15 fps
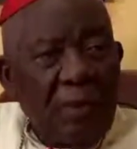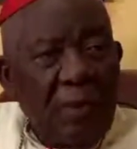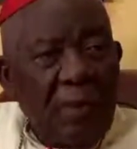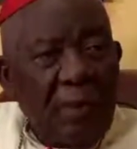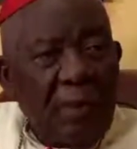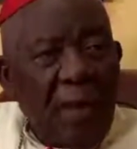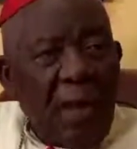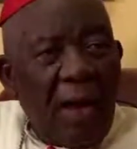
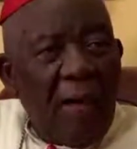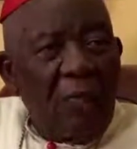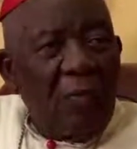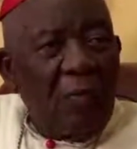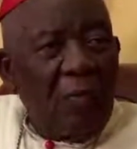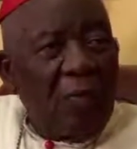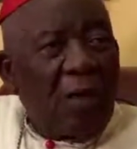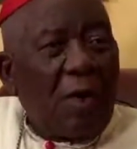an army
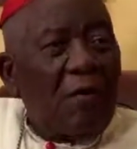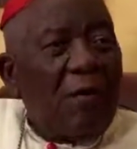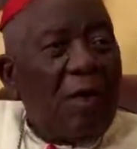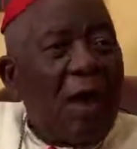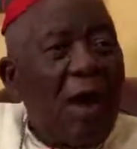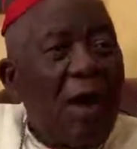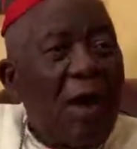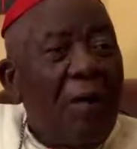without
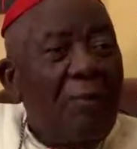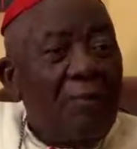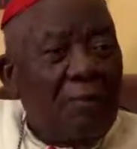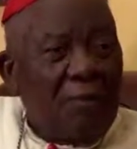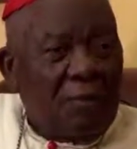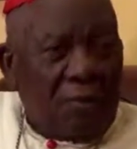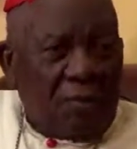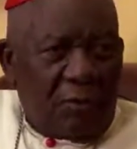
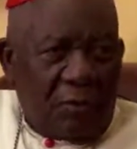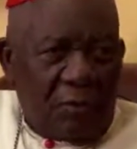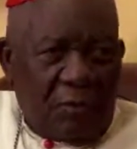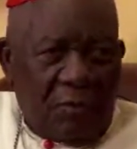arms.